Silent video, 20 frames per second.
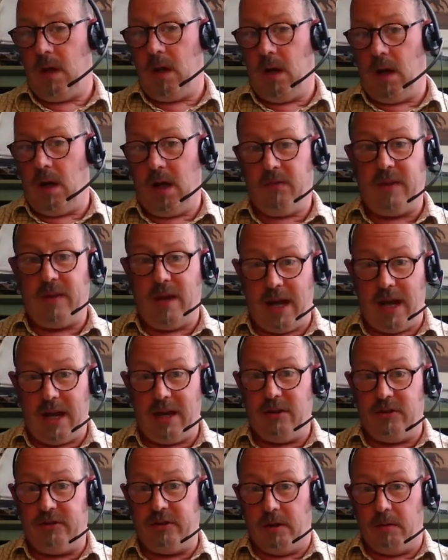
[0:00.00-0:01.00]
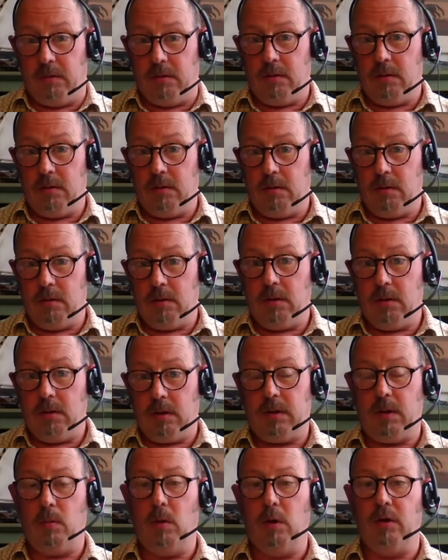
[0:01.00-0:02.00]
uh, if they needed to.
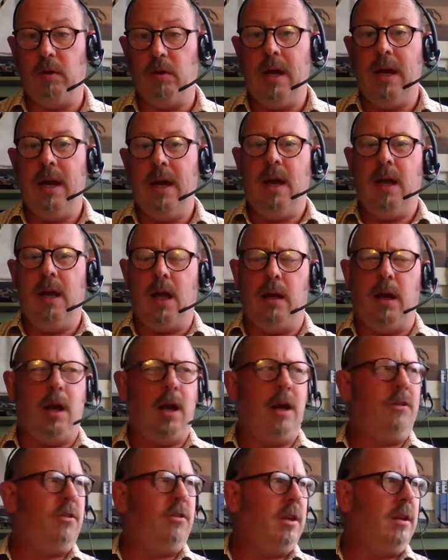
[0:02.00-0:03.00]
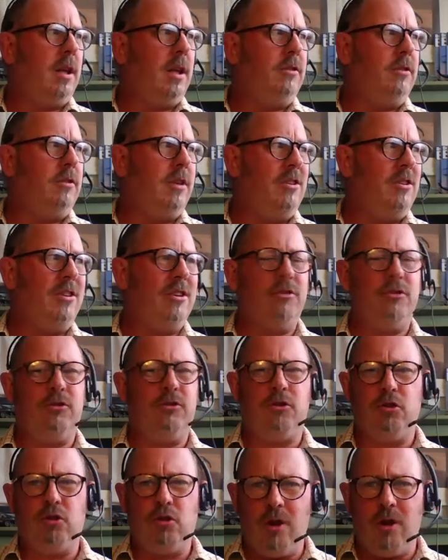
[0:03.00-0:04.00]
There were, and I think they they did
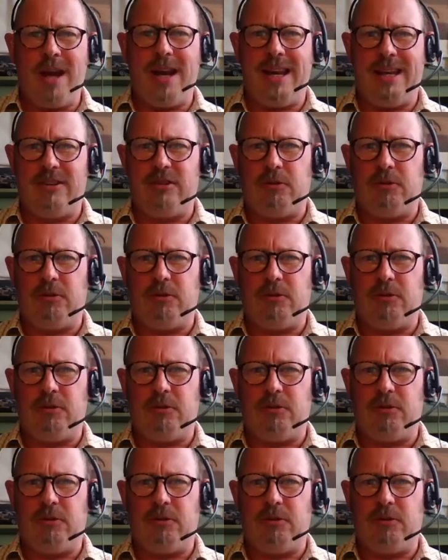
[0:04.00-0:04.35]
try and